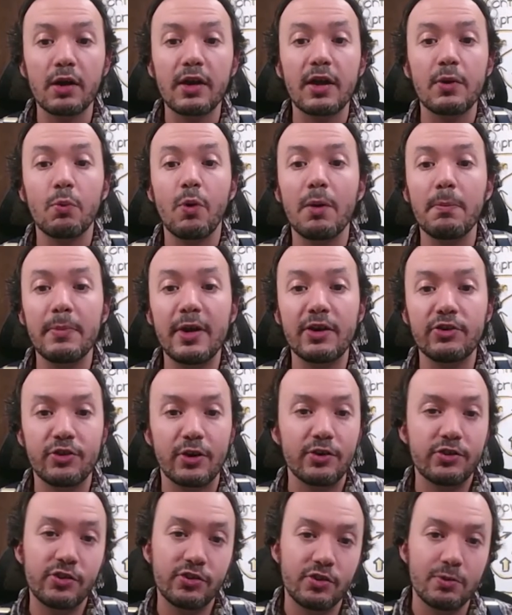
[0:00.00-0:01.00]
and what makes our
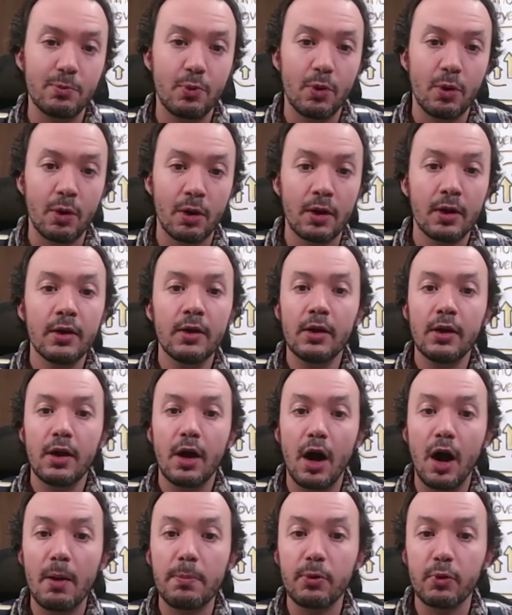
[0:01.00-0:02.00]
system more
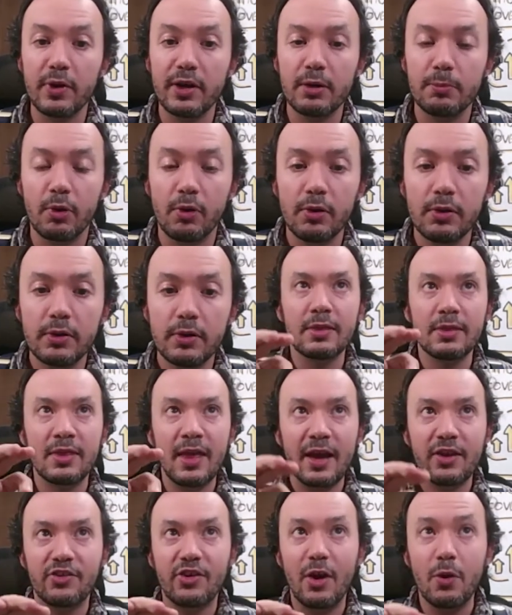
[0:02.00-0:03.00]
operatable,
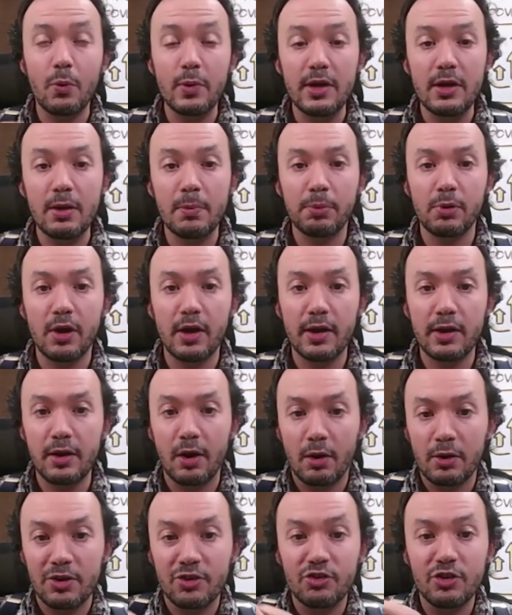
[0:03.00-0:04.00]
that's how we apply
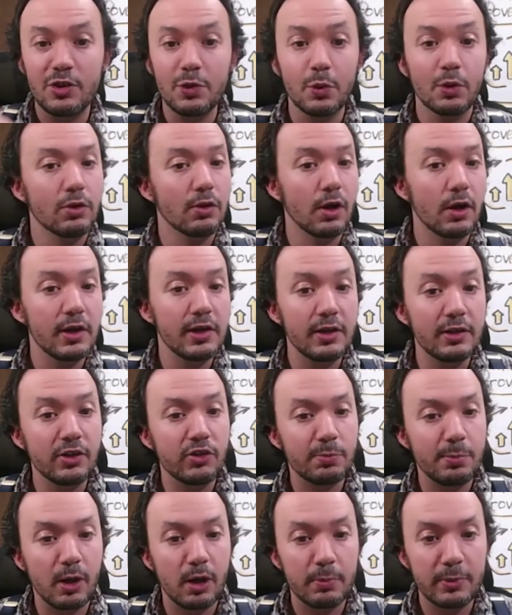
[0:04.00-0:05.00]
our continual learning and
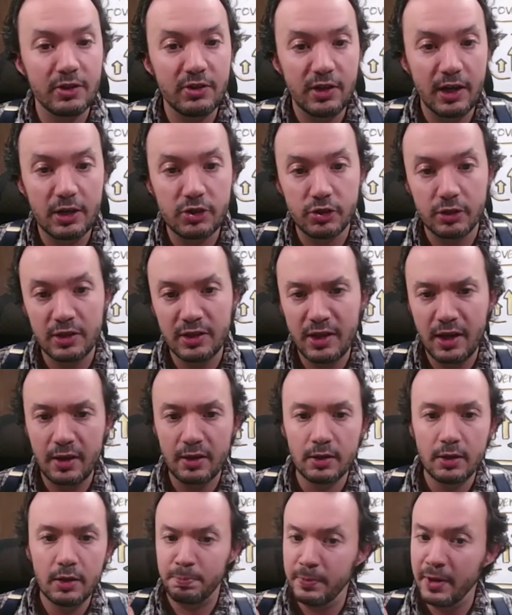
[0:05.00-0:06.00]
experimentation.
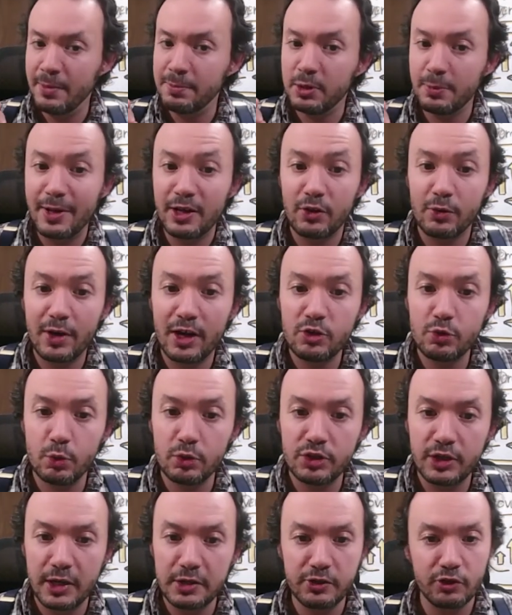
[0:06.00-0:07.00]
Again, implement gradual
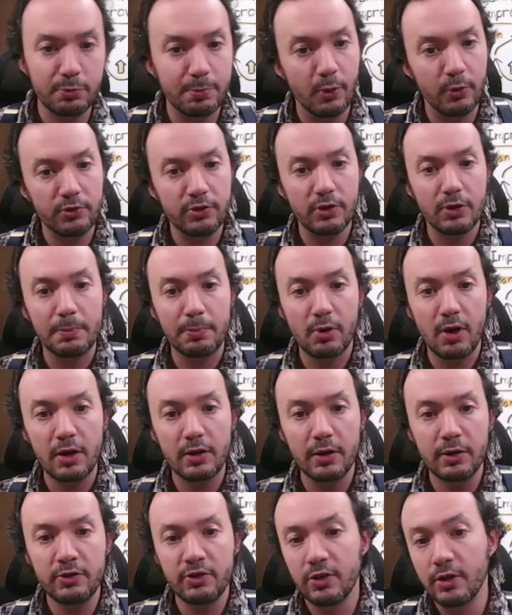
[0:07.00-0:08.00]
changes both to the
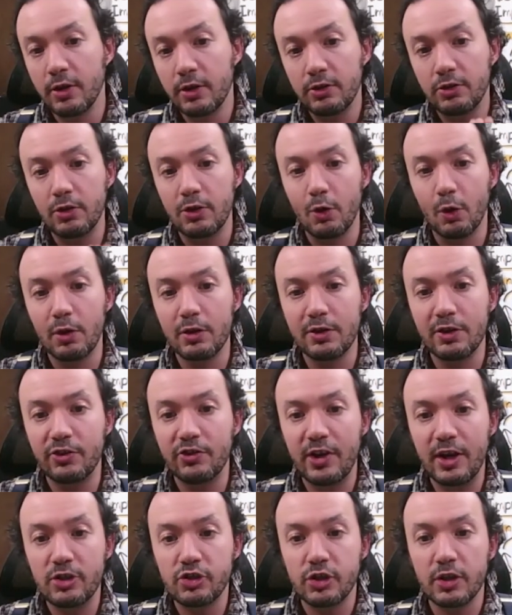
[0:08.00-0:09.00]
product, to the
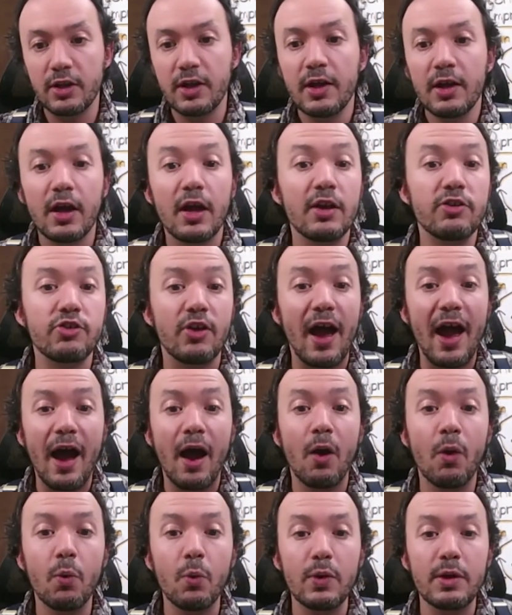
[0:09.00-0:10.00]
organization, and to
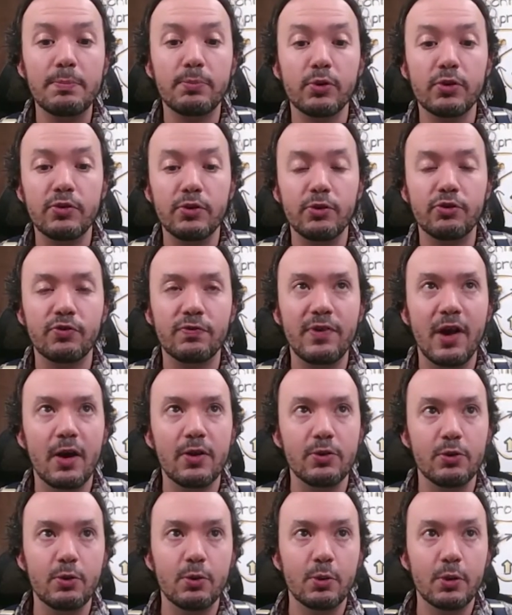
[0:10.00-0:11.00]
how we produce
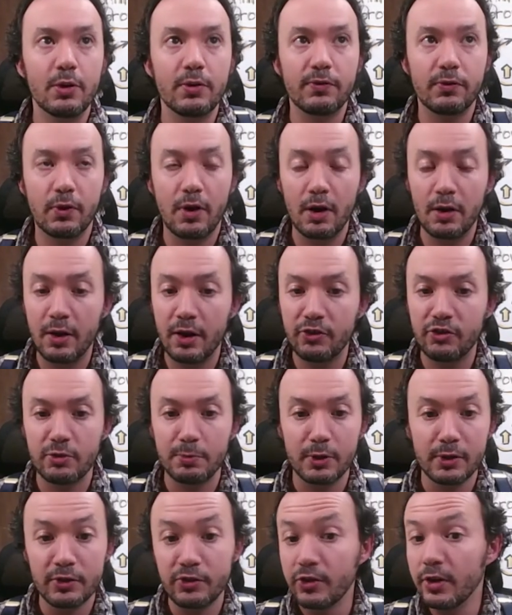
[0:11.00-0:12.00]
value for our
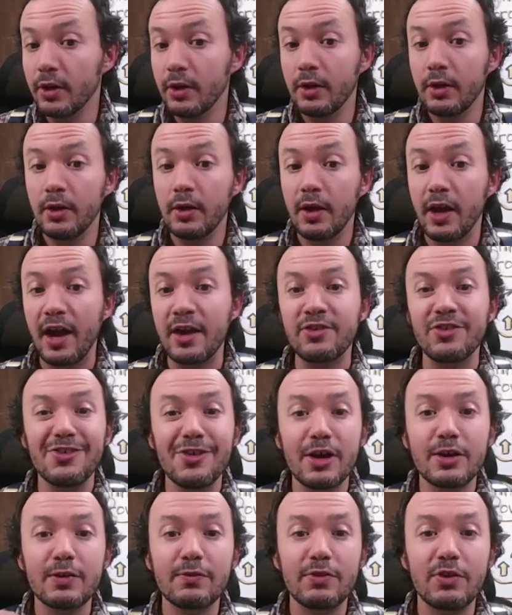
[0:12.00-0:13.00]
customers. And
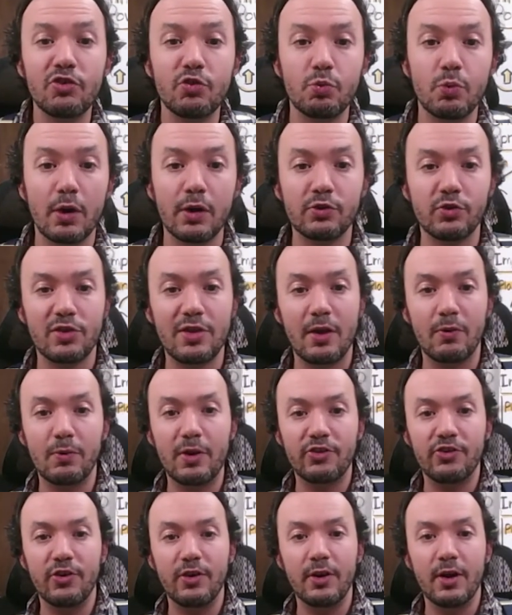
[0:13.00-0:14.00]
none of this works without
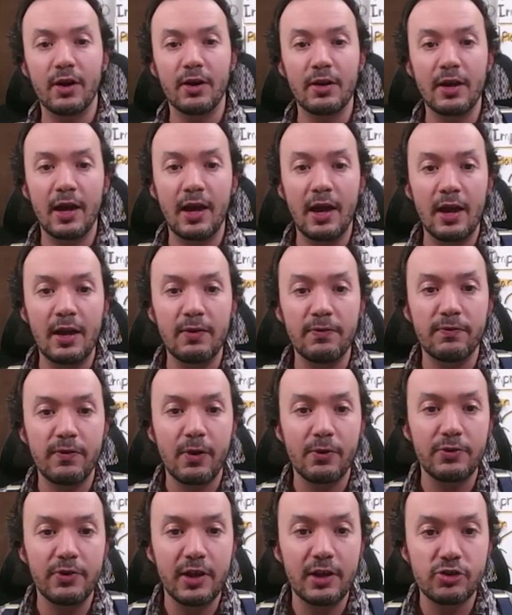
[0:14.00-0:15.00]
resting on a
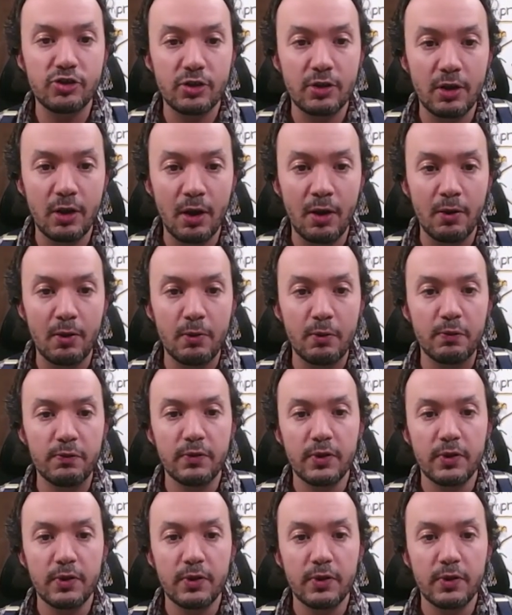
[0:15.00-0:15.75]
foundation of